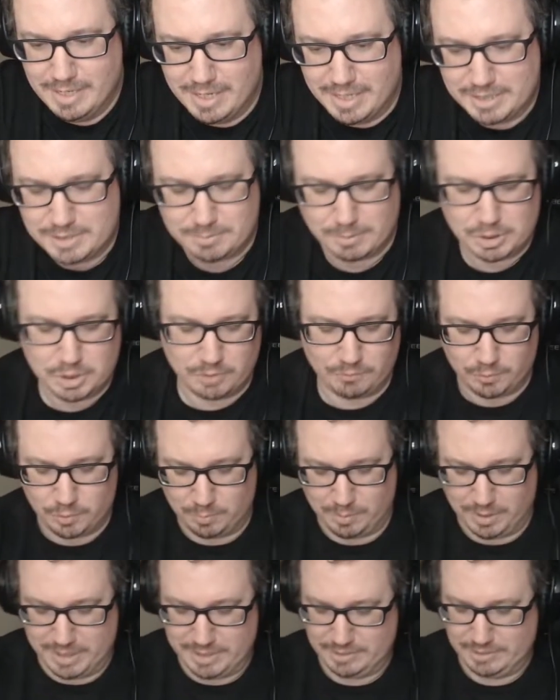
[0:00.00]
especially if you're
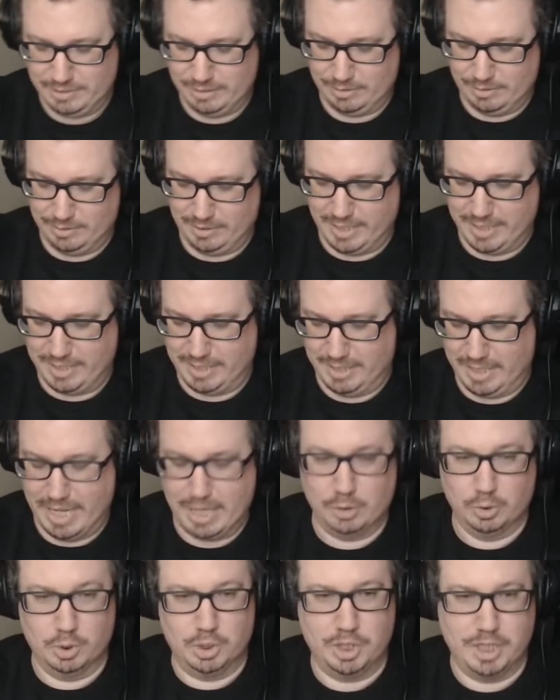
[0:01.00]
playing sealed at like an
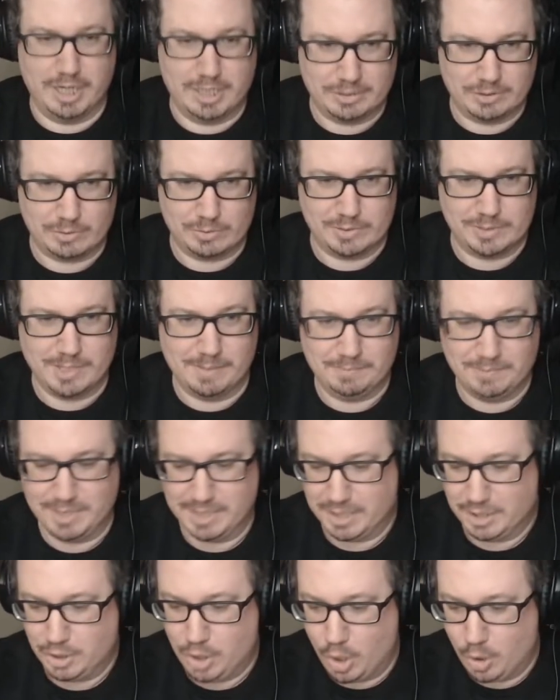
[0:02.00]
LGS or
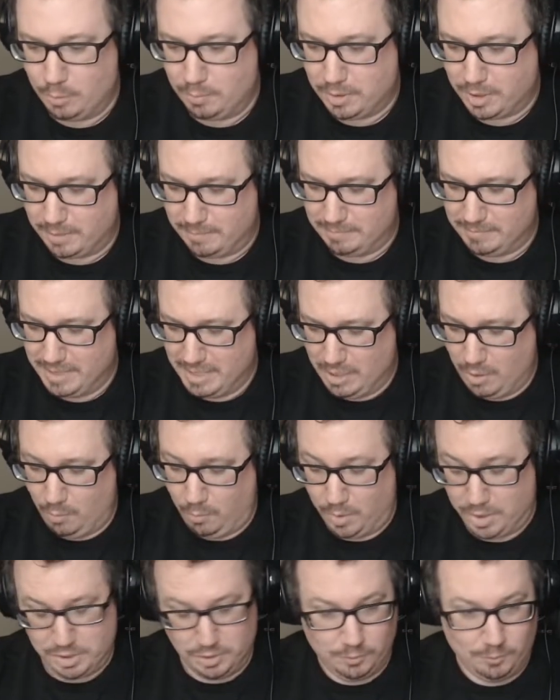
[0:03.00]
something, and you open up
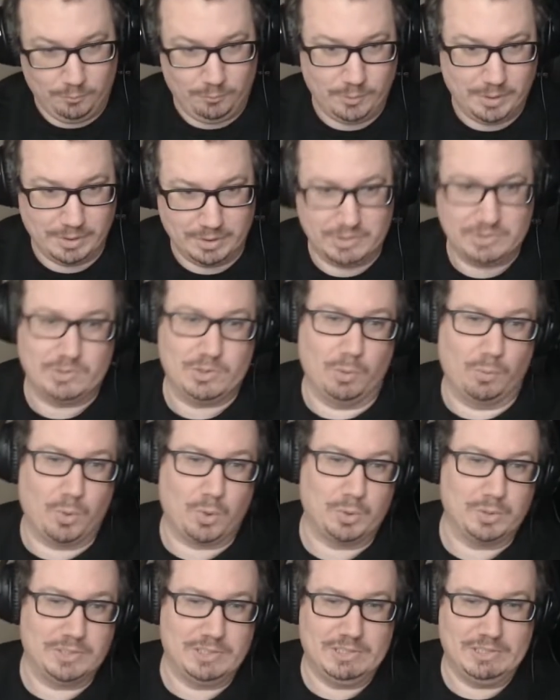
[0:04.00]
what you feel is the
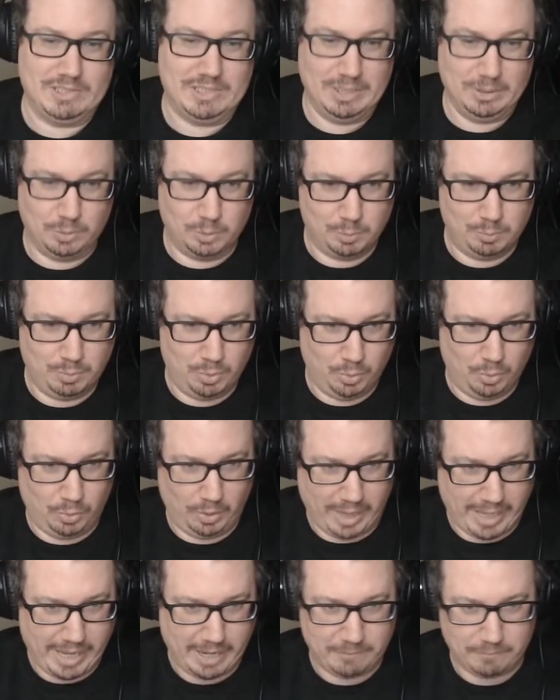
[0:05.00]
worst sealed
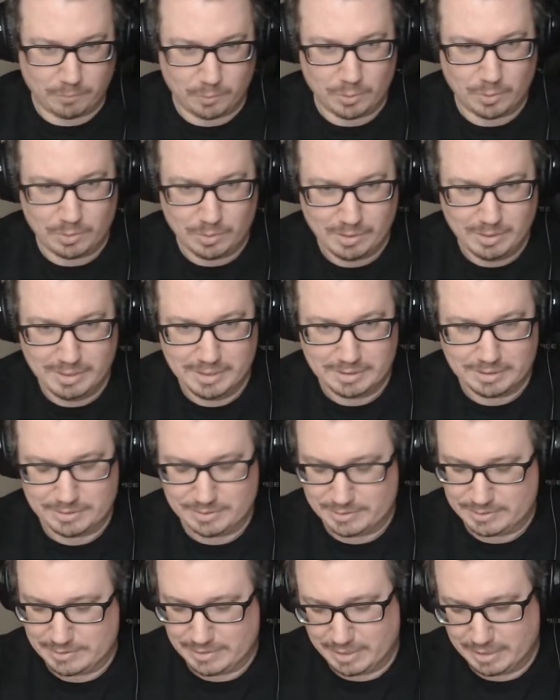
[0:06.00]
pool ever, because
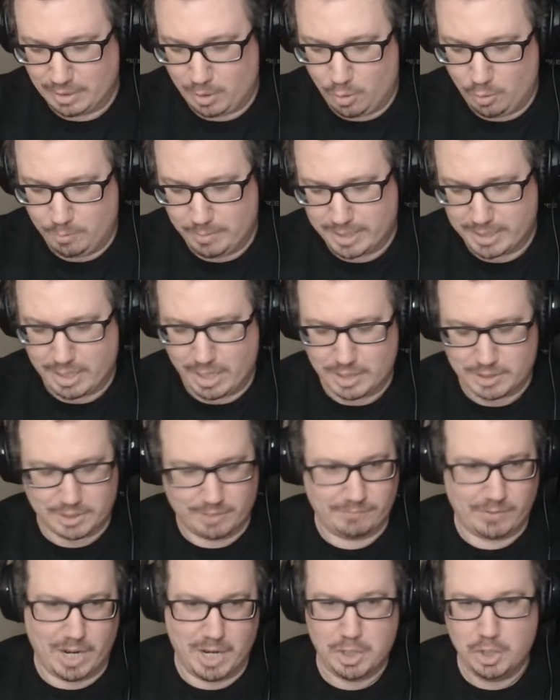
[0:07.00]
it's like, oh my gosh,
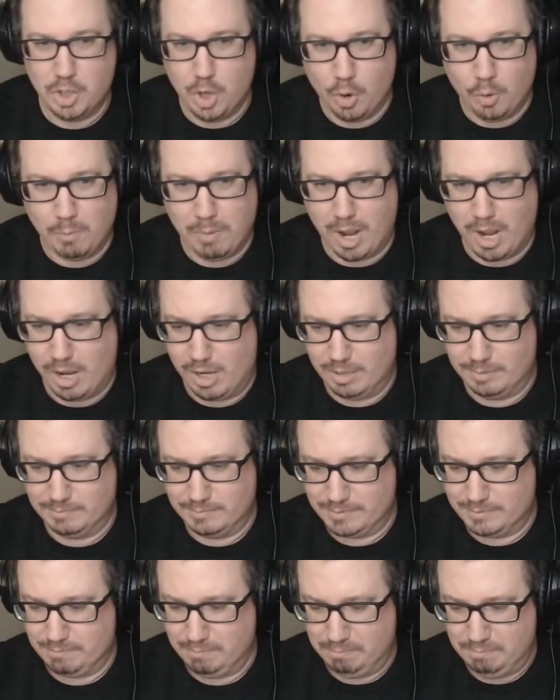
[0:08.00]
I've got no
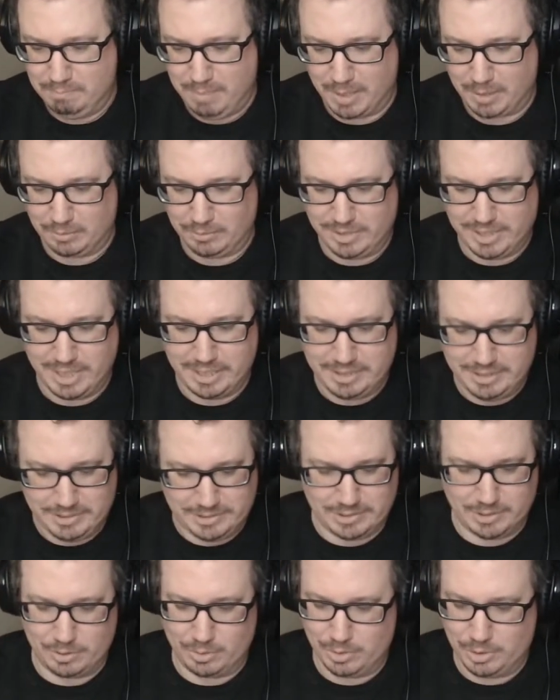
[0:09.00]
bombs, barely any
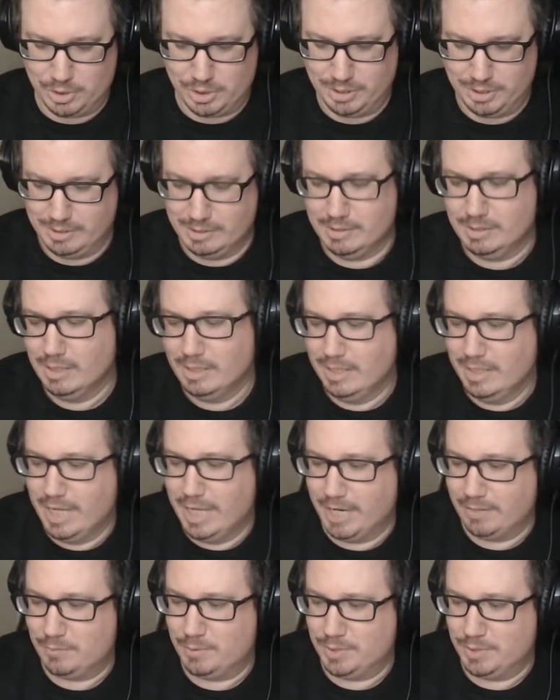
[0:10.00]
synergy,
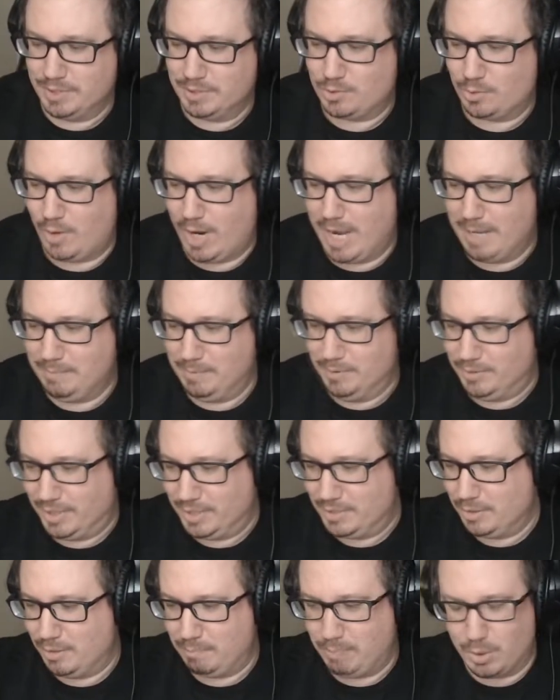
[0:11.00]
everything's crap, and
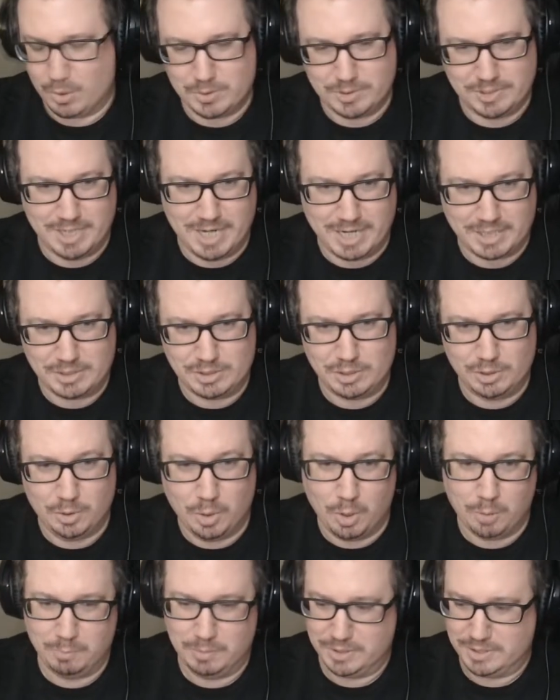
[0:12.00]
like the person next to you
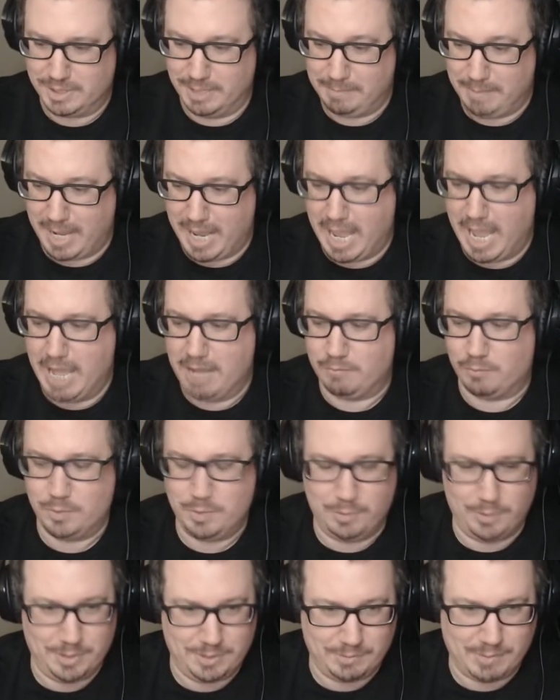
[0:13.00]
opens up
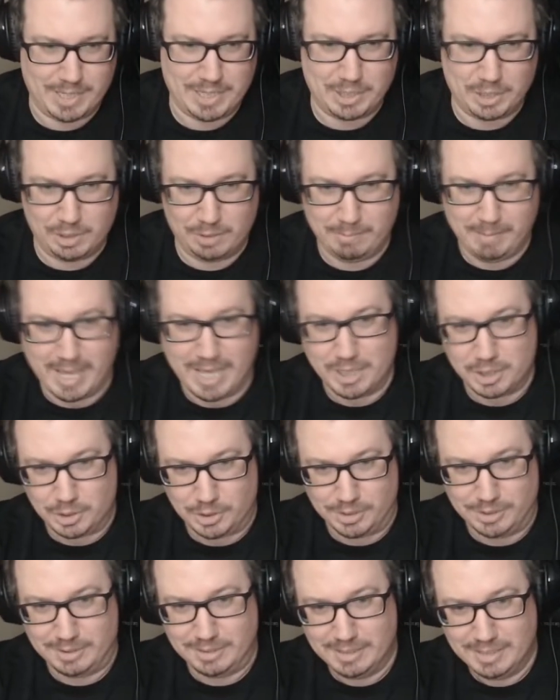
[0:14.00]
everything they could
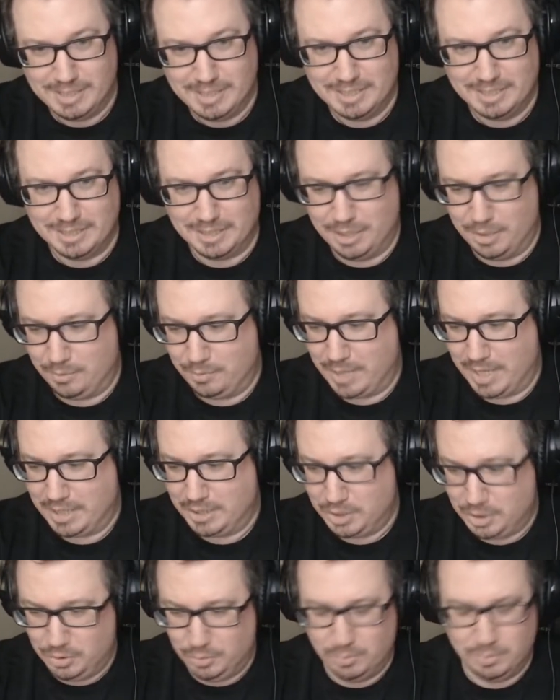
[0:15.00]
imagine,
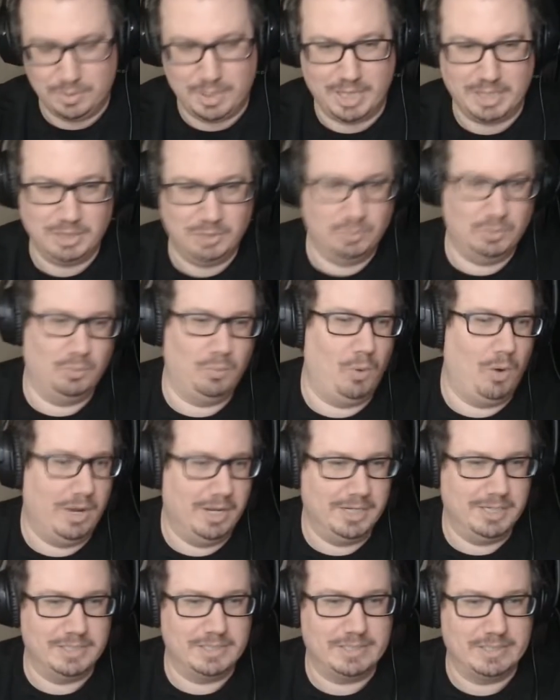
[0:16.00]
that you would want in
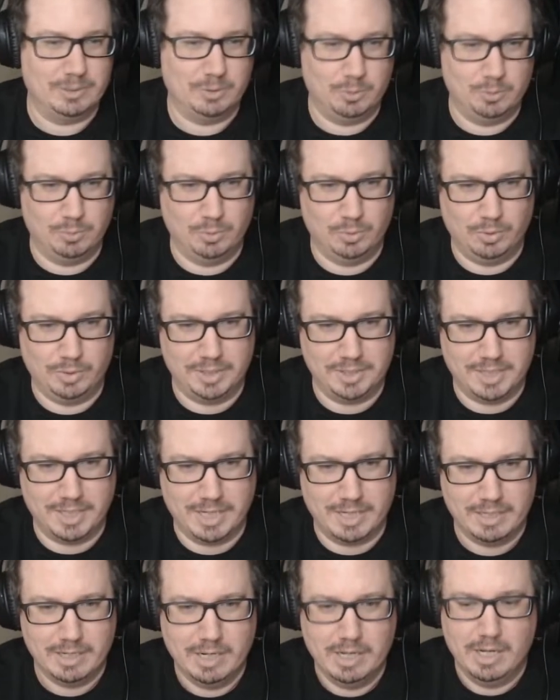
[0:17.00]
a sealed pool, and yet
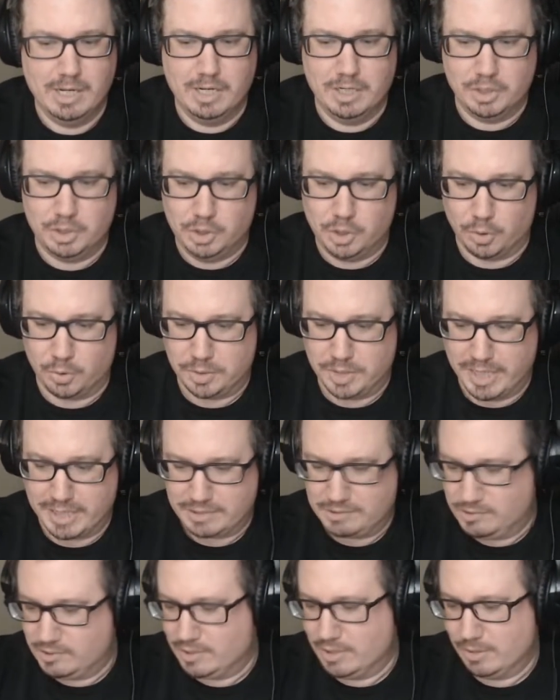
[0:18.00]
your deck
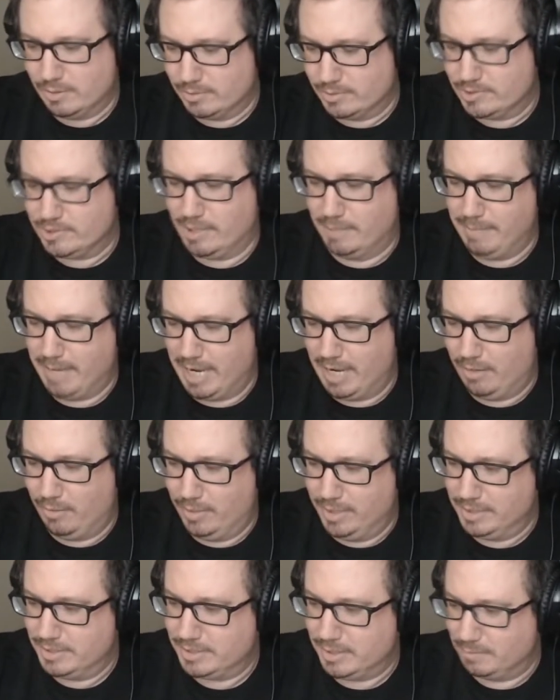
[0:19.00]
still somehow
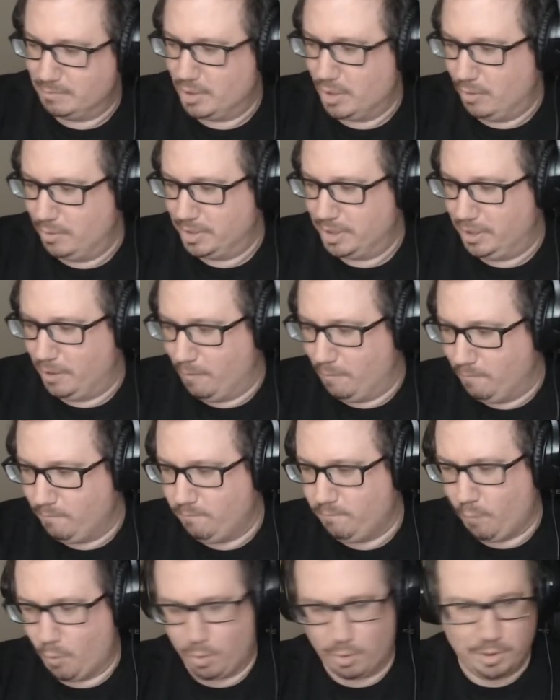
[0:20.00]
ends up going
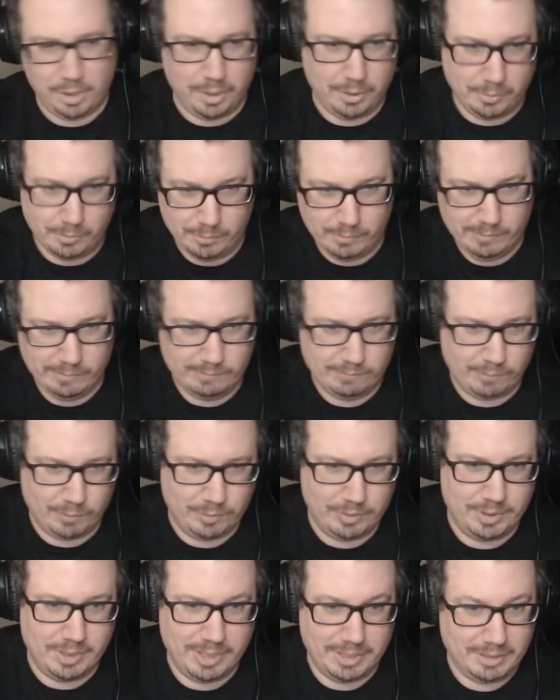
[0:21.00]
4-0 for the
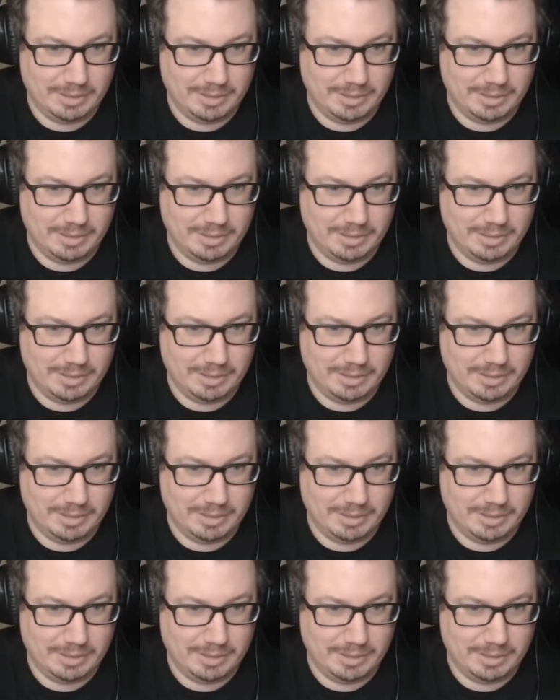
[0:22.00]
night,